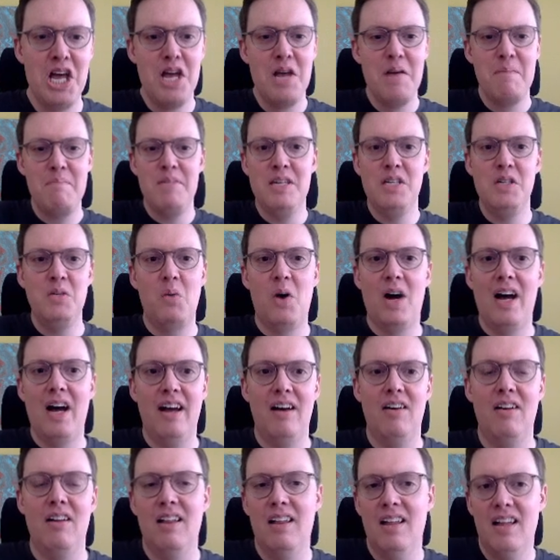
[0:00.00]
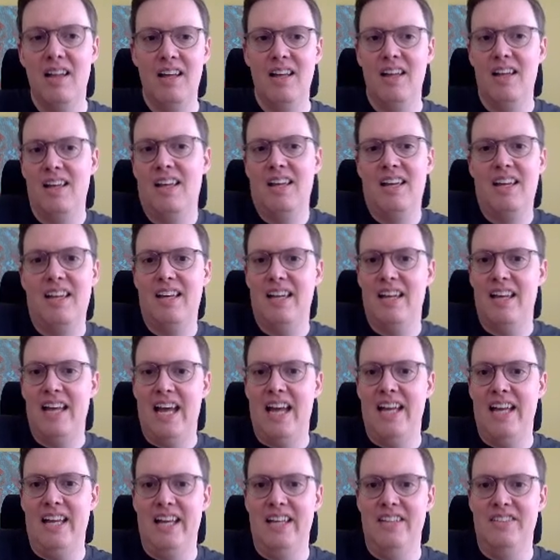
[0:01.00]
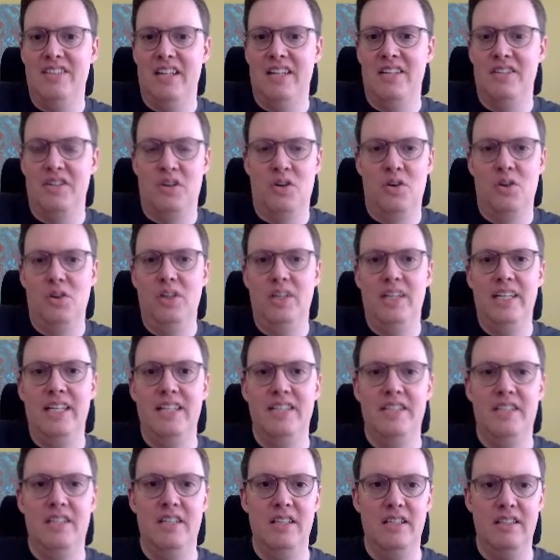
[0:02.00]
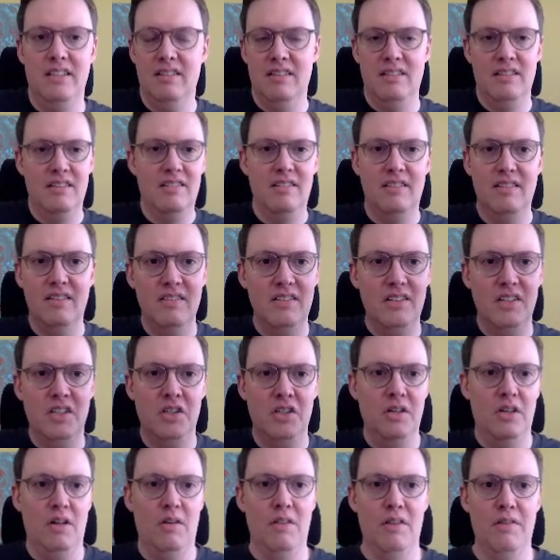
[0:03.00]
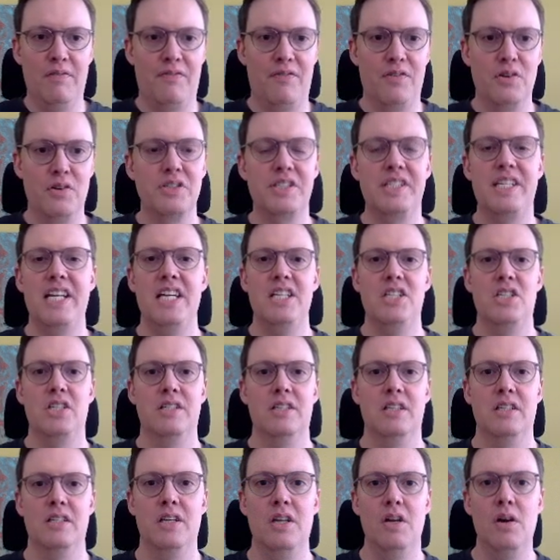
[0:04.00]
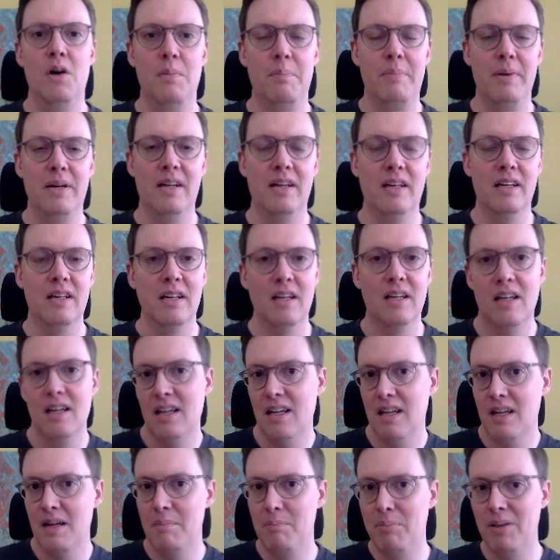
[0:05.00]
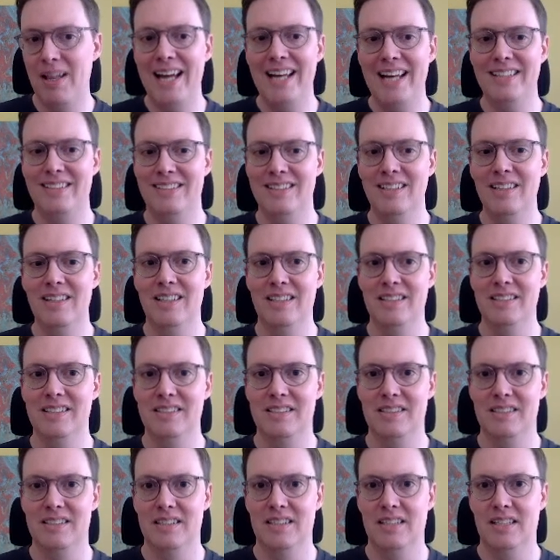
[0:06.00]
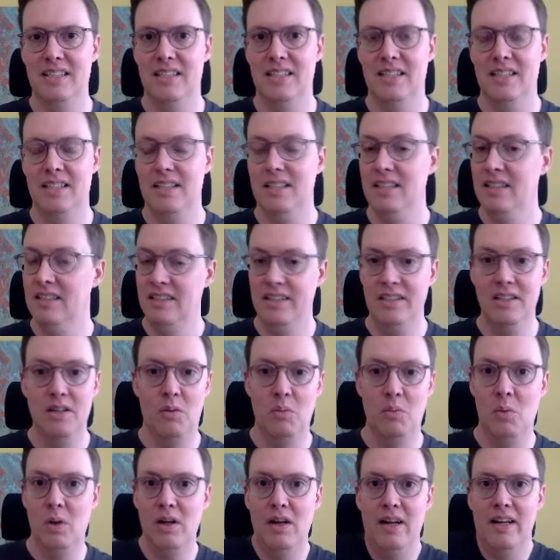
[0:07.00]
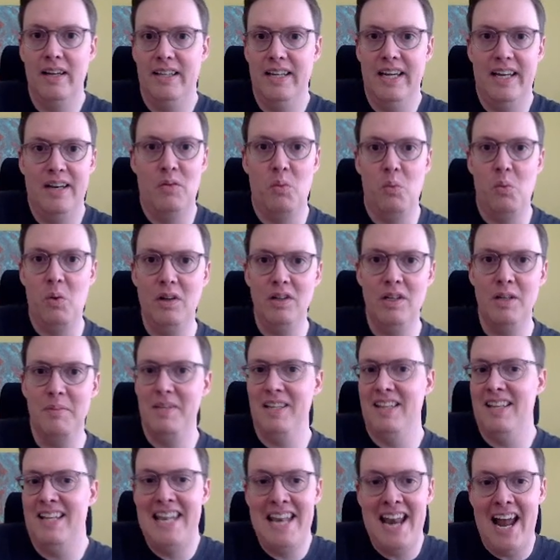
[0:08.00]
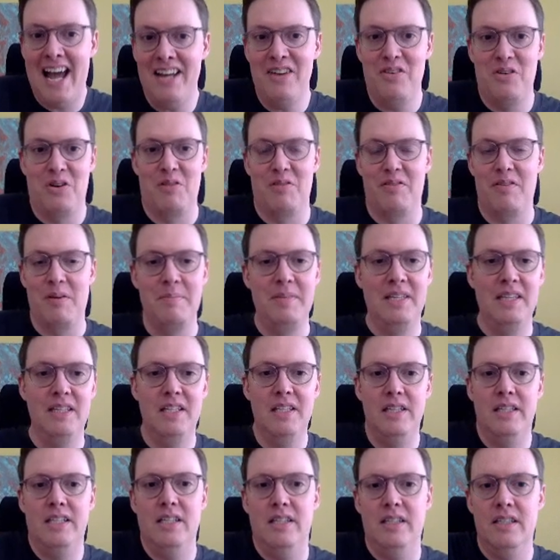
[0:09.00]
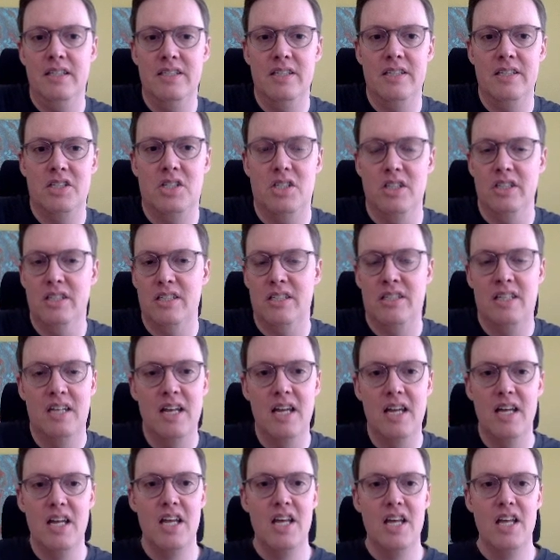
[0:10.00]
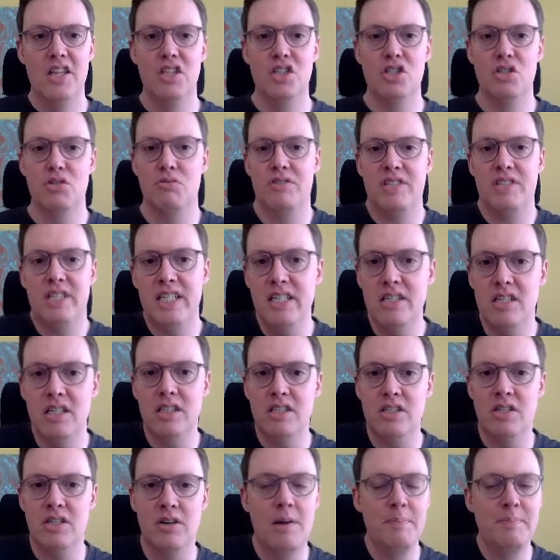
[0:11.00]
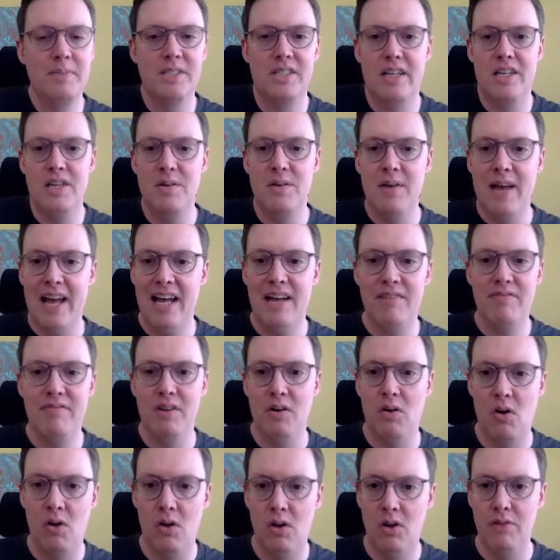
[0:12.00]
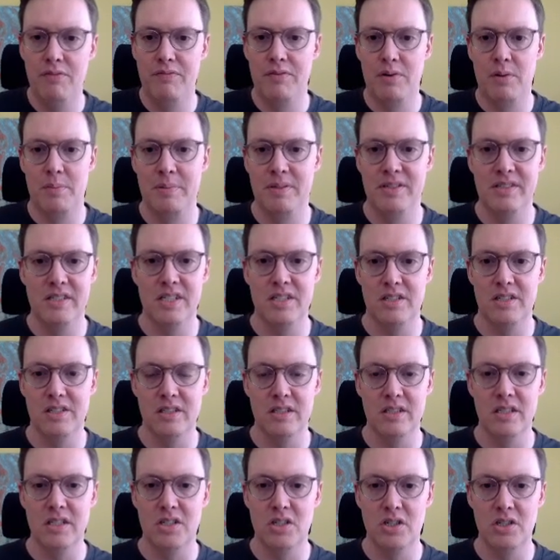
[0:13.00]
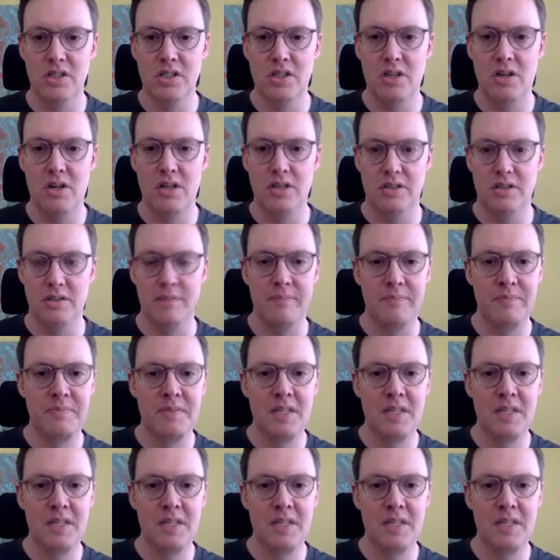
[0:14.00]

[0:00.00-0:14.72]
Meanwhile, as early as the first stages of the opening, black does. Well, again, welcome to the Najdorf. I mean, this is just the strategic trumps that you have in all of your positions. It's just awesome.